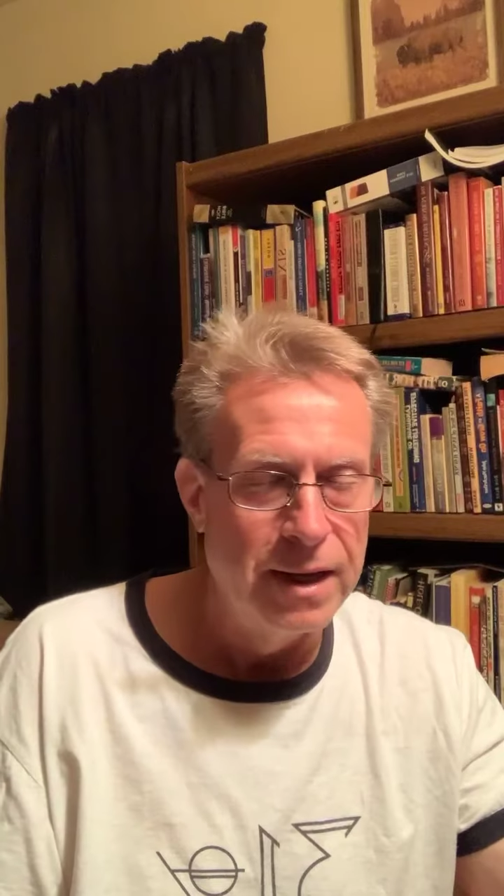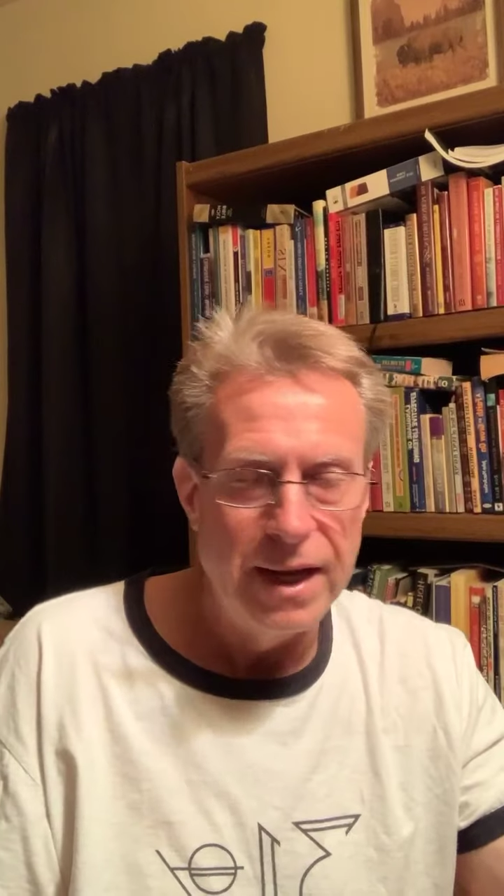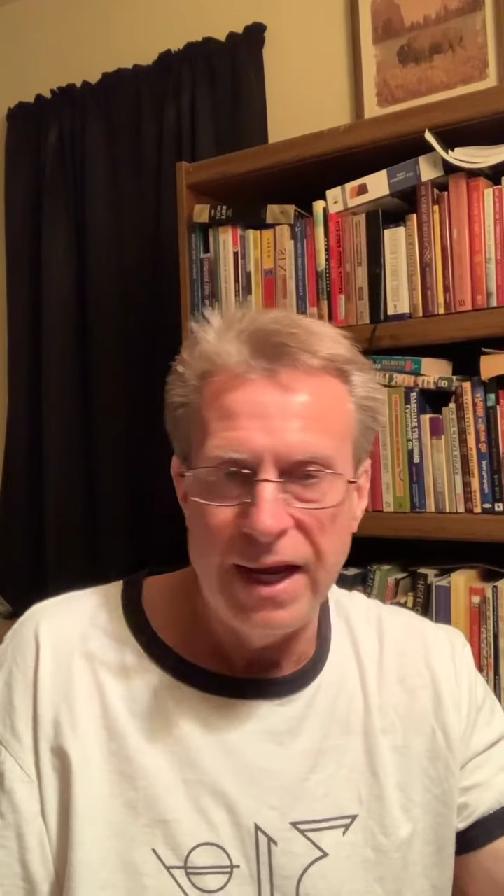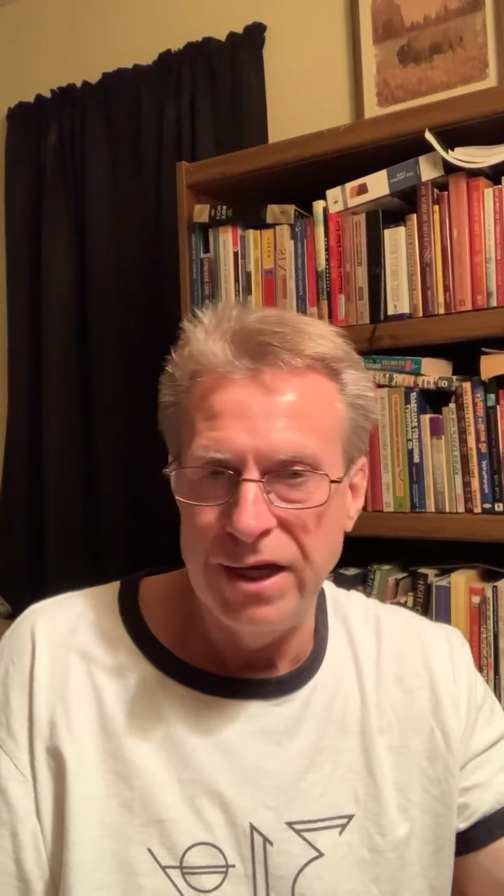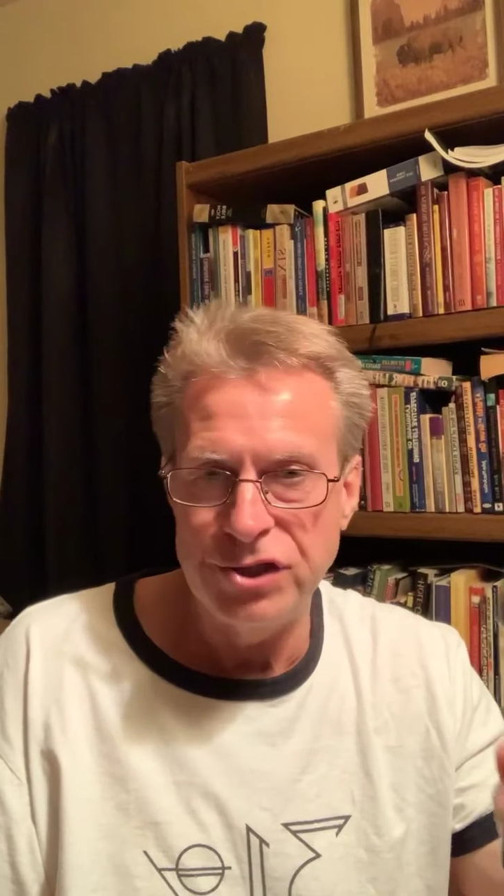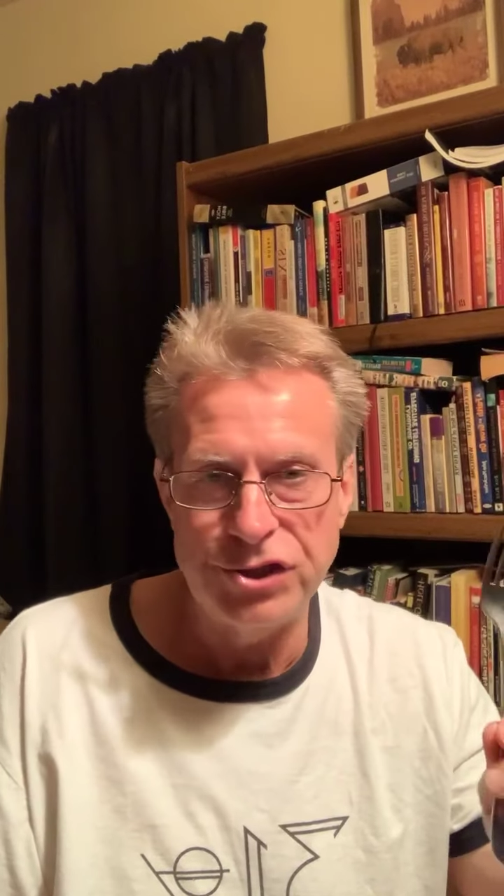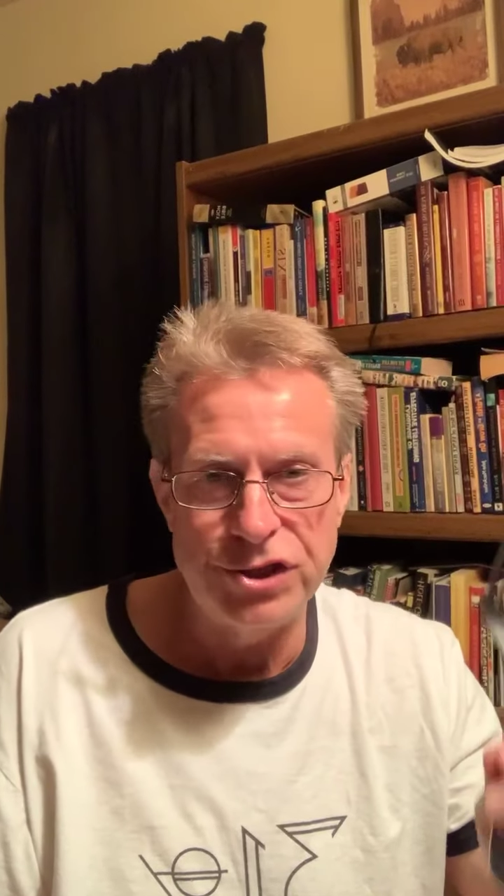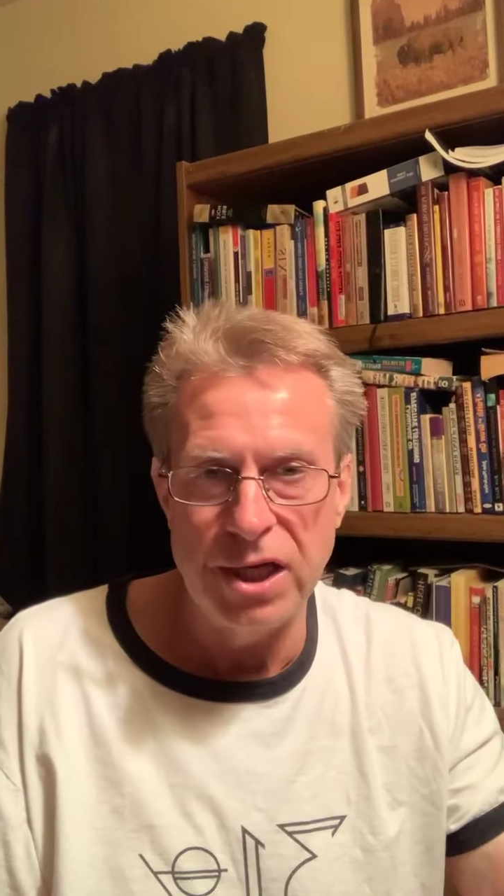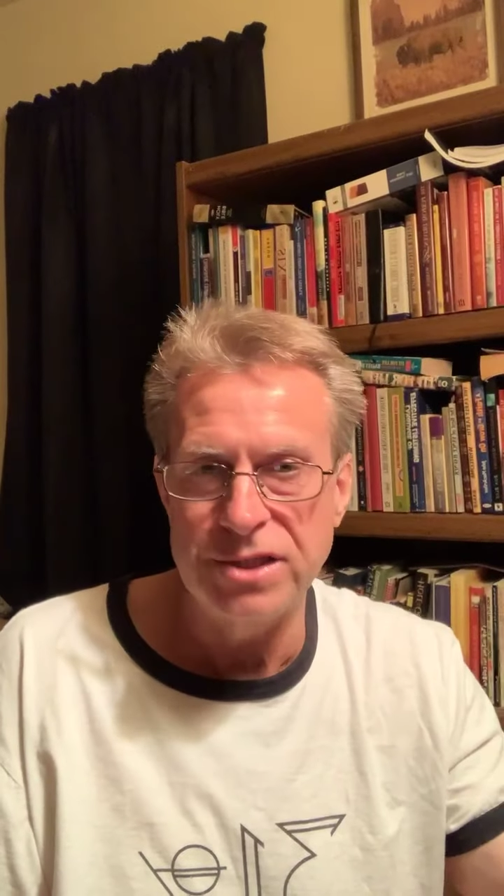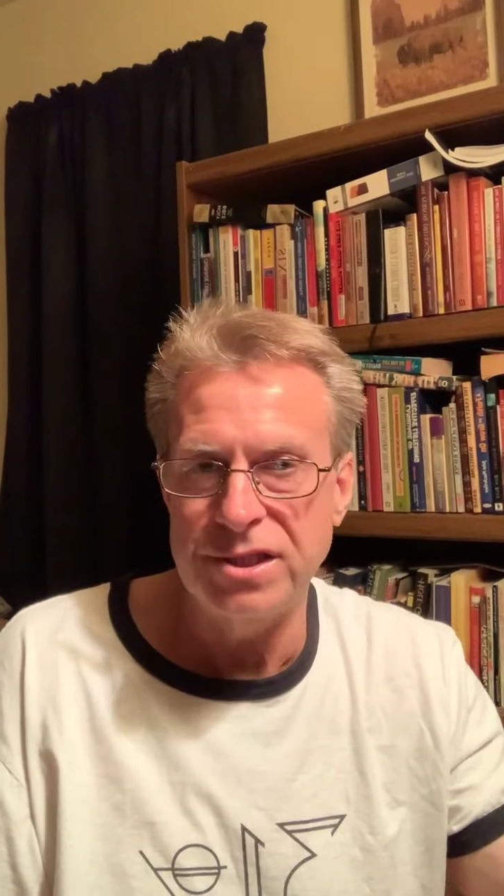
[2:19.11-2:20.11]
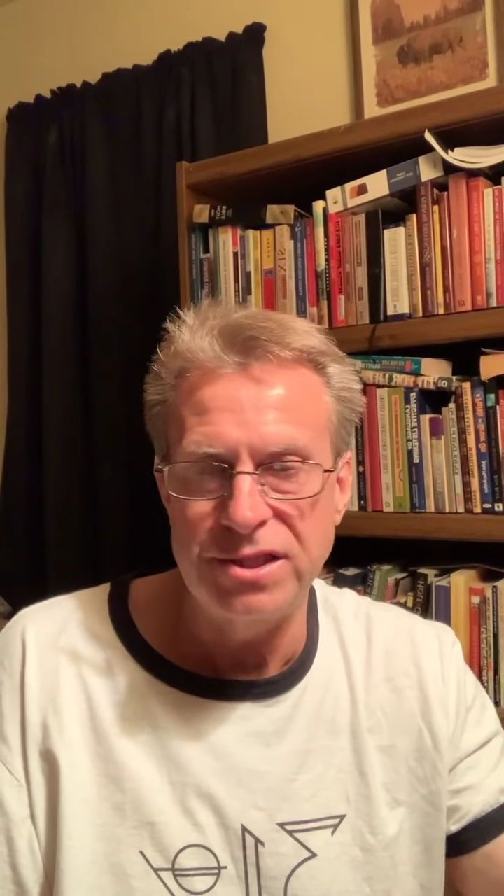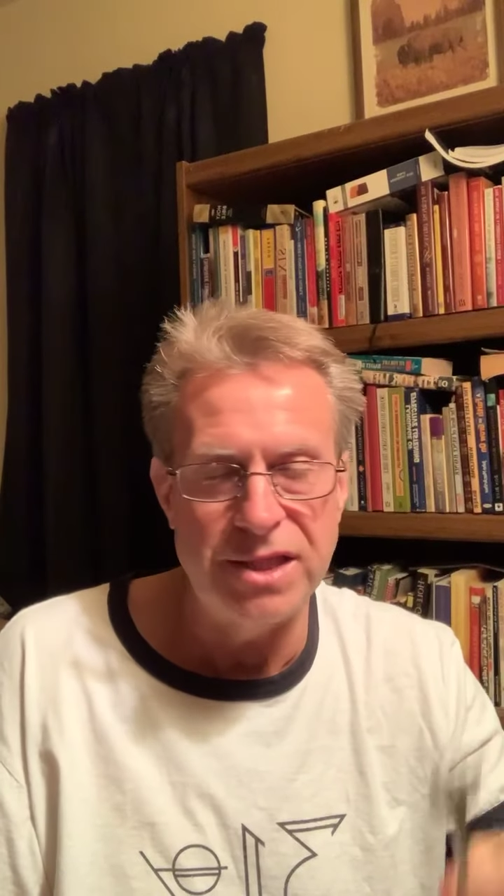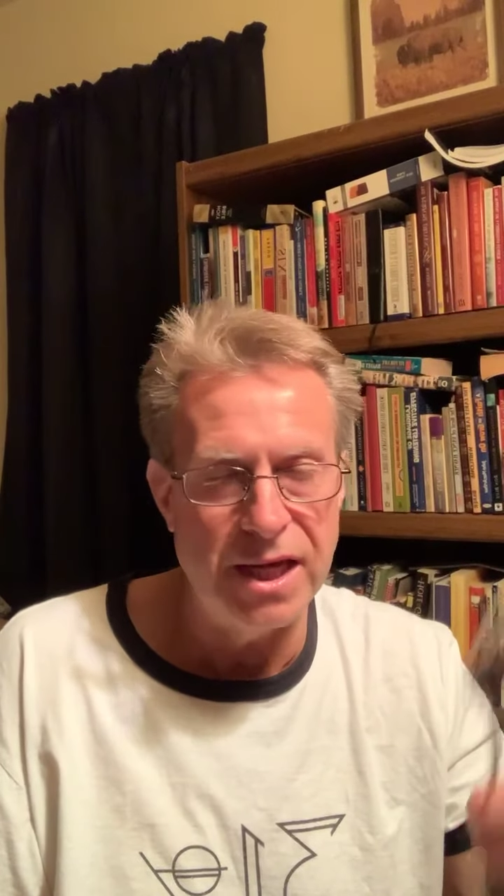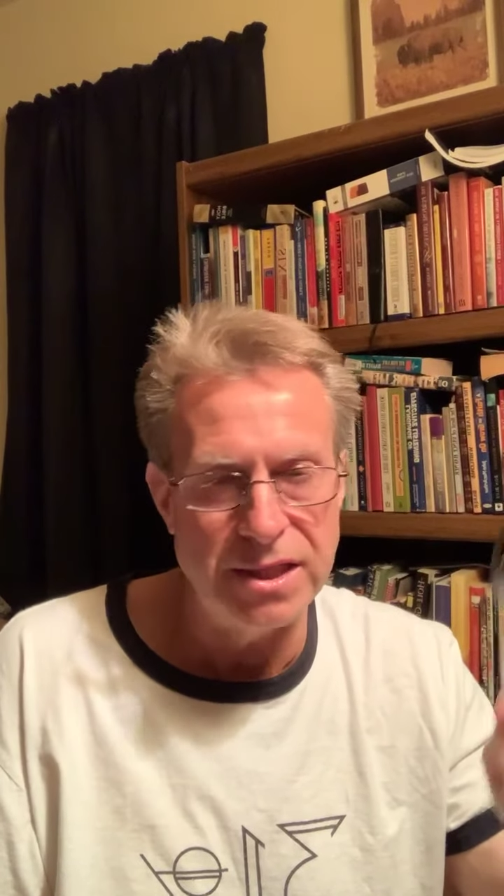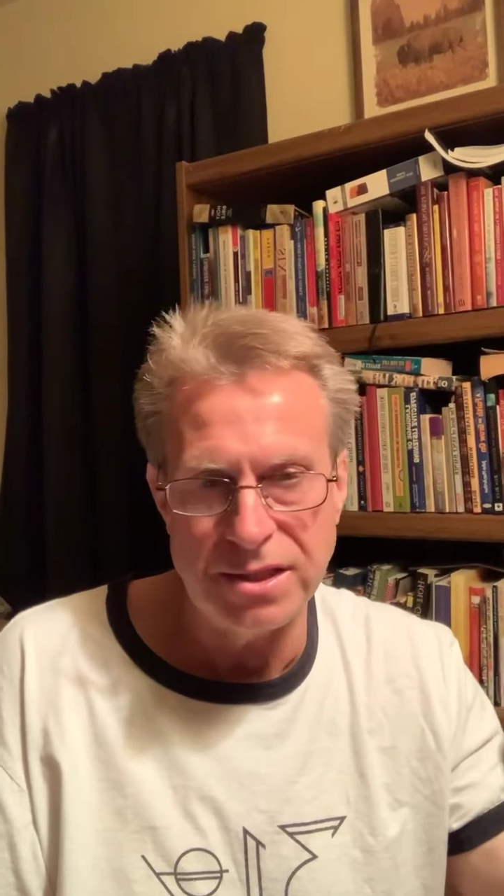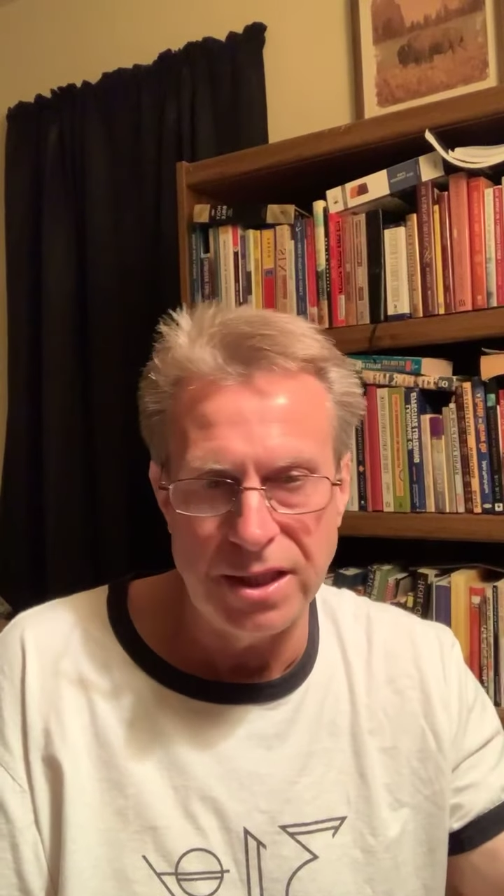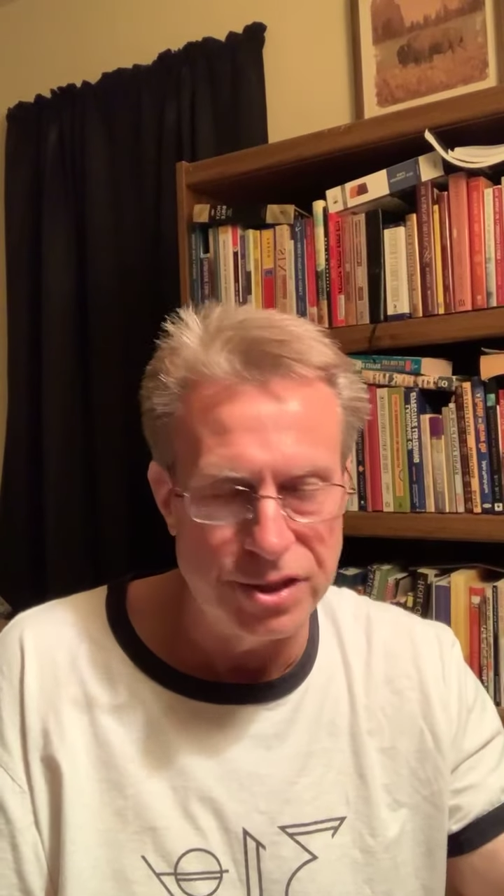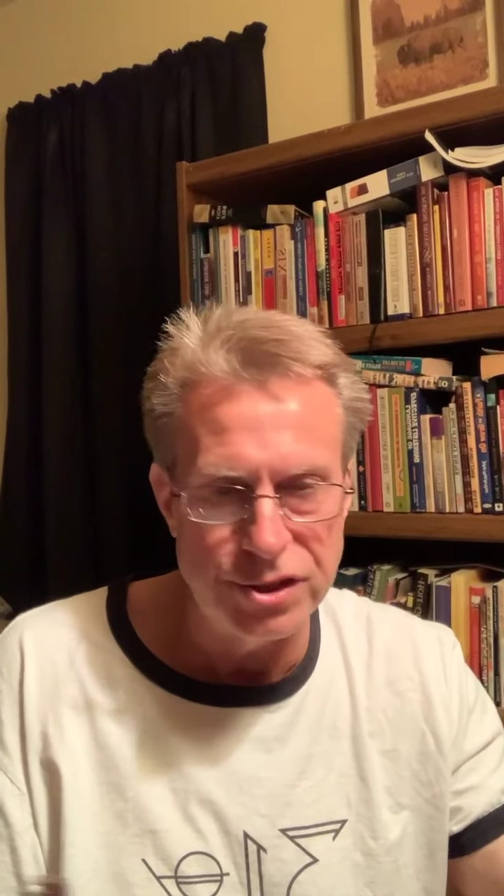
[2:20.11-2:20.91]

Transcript: is just as tasty and